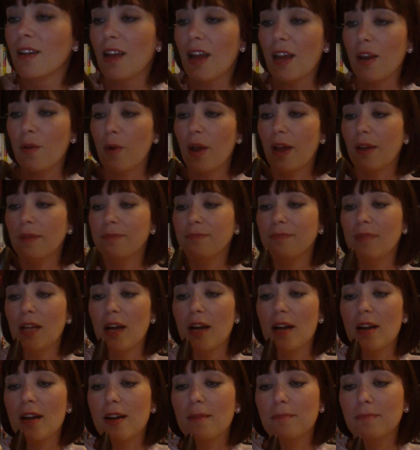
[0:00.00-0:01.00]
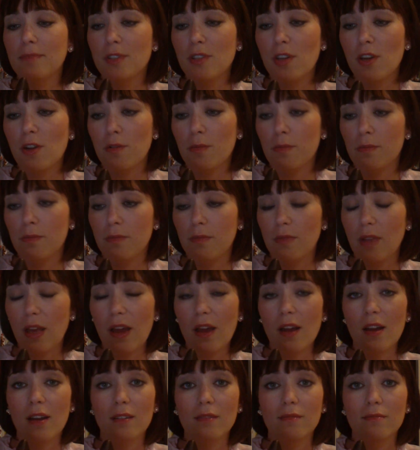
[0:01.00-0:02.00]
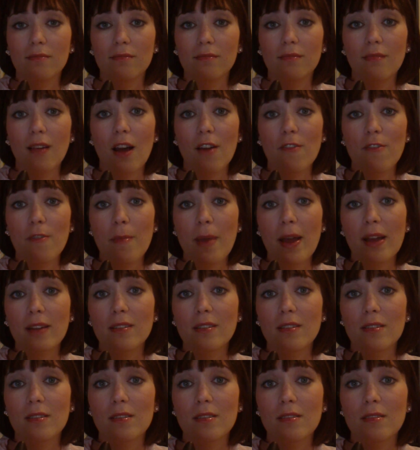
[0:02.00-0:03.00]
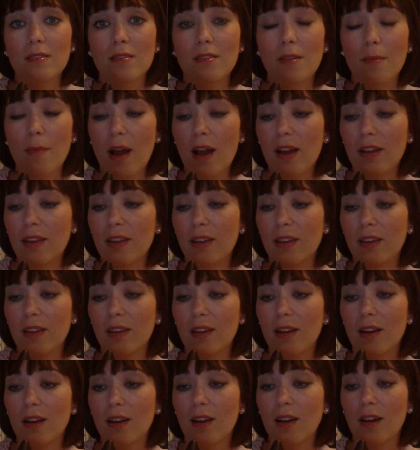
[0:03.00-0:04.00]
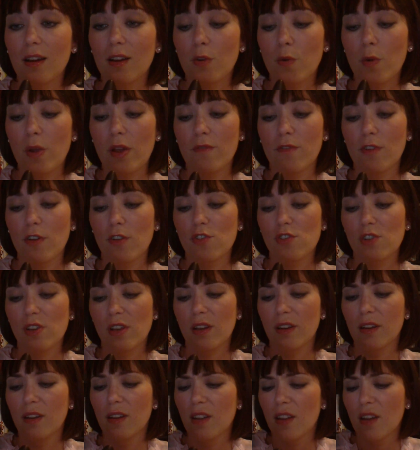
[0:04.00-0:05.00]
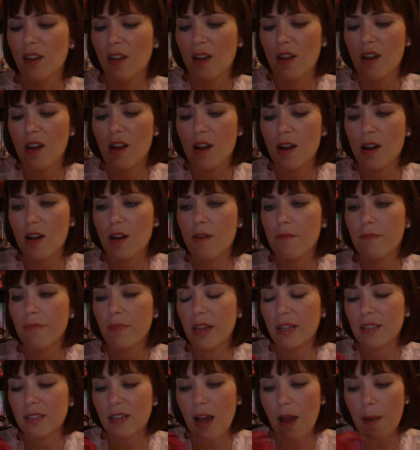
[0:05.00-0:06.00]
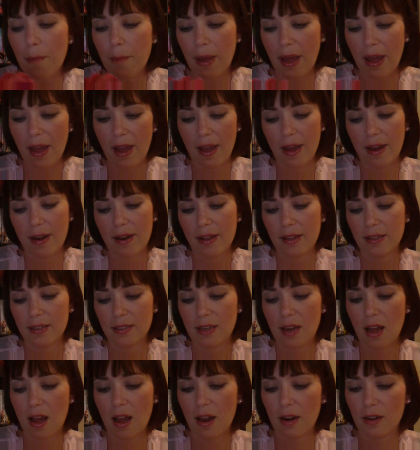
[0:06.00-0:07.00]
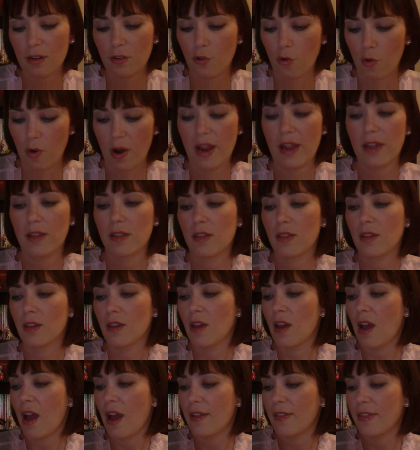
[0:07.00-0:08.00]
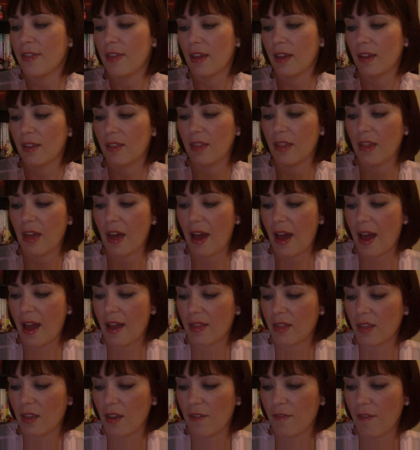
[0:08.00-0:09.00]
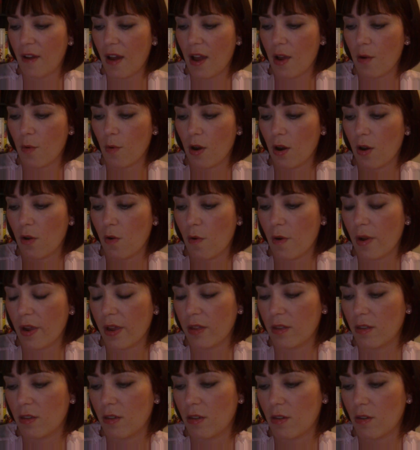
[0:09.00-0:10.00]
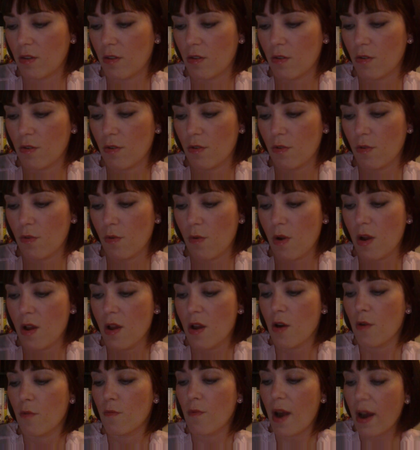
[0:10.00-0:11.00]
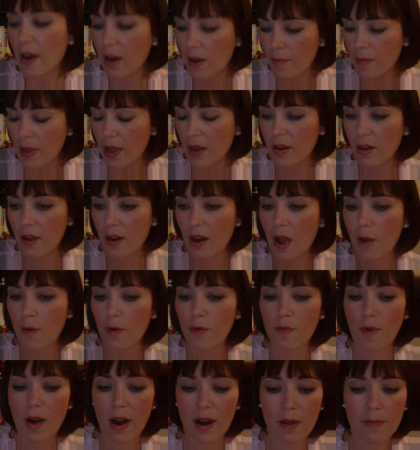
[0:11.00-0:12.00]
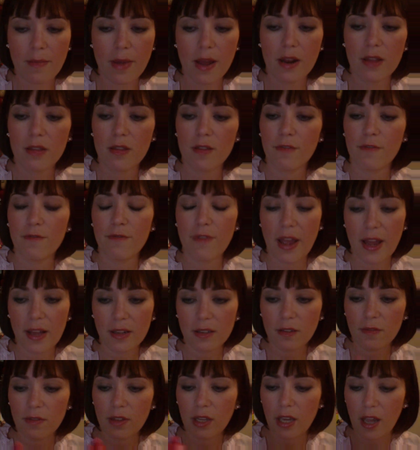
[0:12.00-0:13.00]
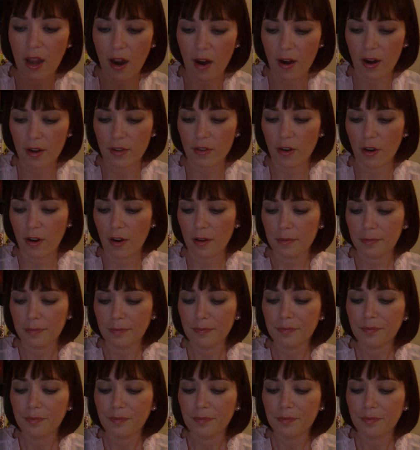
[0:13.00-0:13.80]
Anyway, so yeah. Alphamax's Tamaki Queen version. It's not bad, it's not great. I think that if I were going to recommend it, I would recommend it to fans of the character.